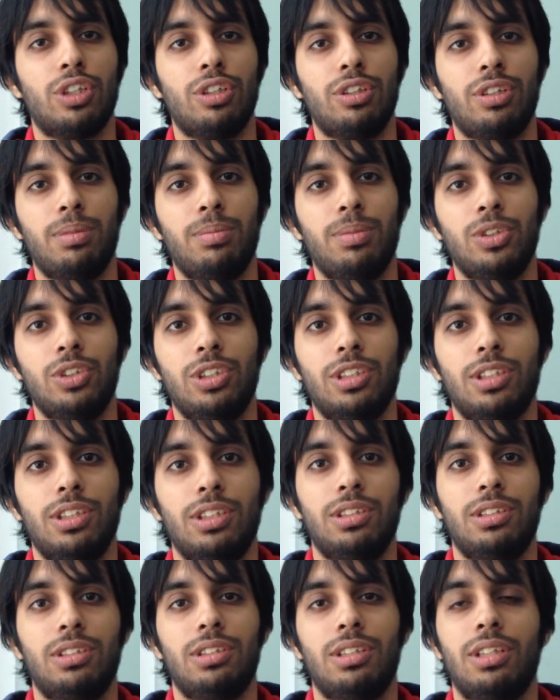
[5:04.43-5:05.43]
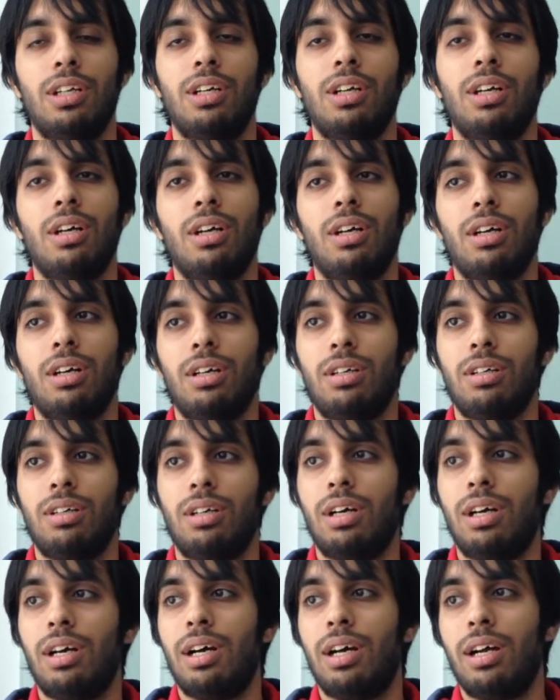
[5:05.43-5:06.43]
contributions,
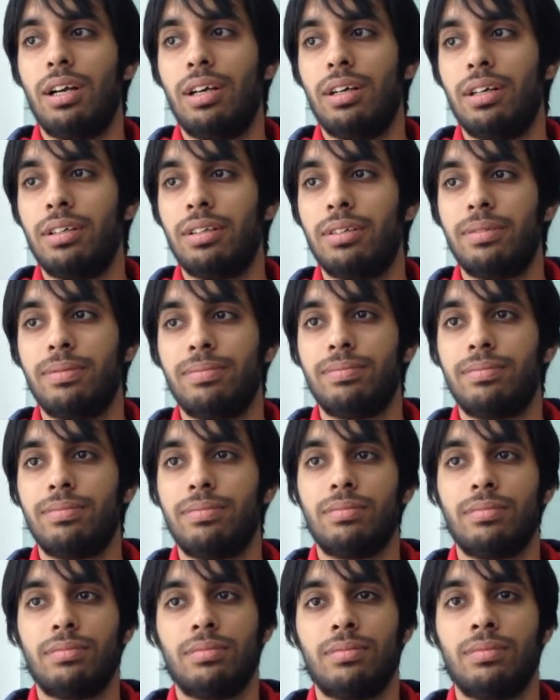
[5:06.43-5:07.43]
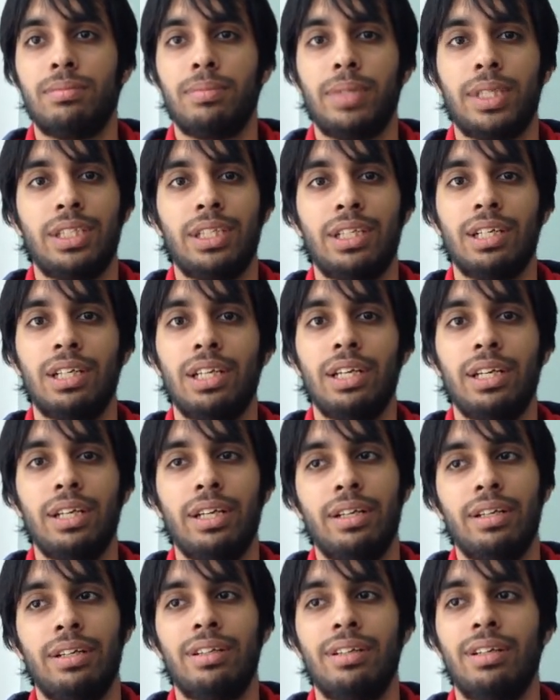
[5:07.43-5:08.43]
and
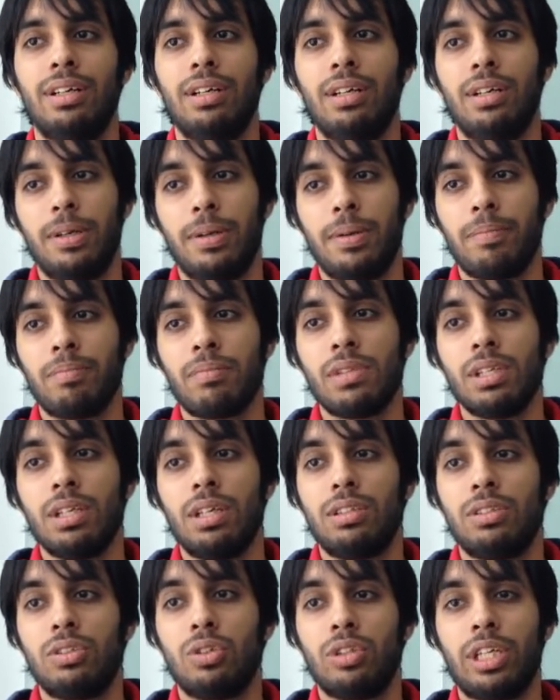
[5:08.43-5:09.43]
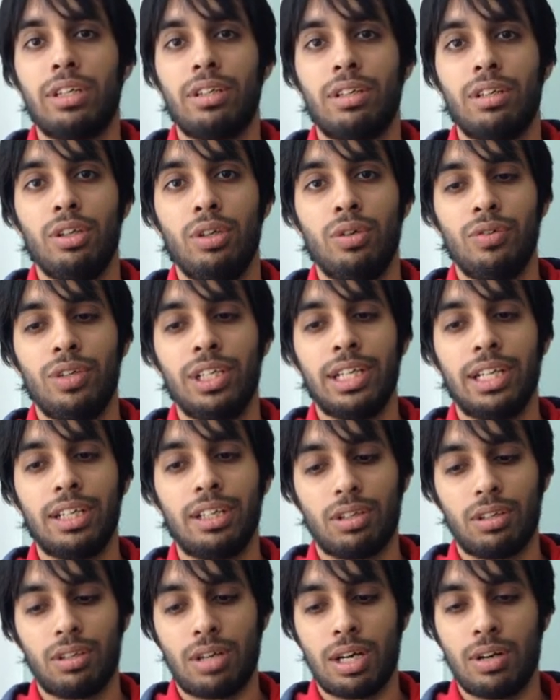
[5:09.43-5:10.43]
basically so that you will
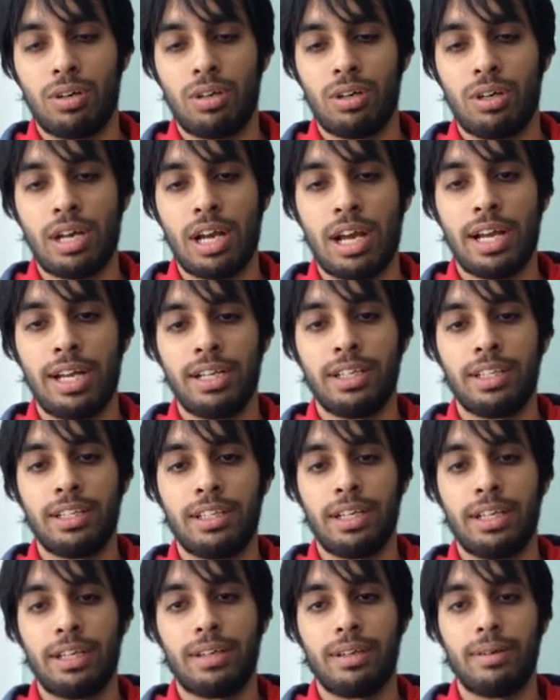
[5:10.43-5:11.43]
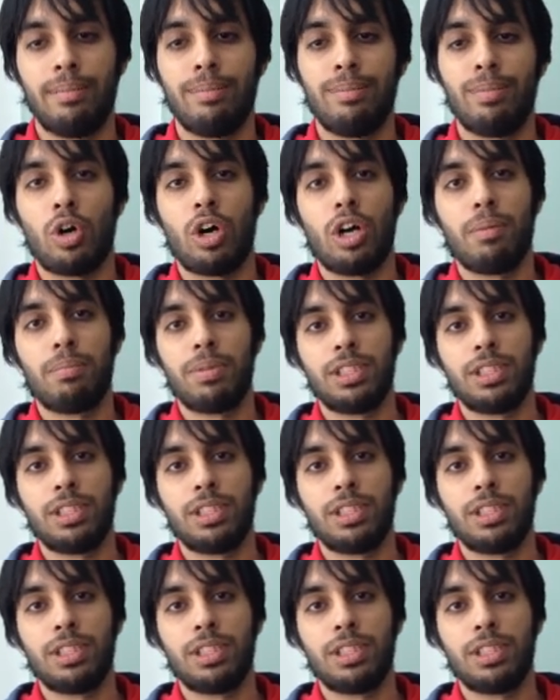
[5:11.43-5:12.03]
get an like broad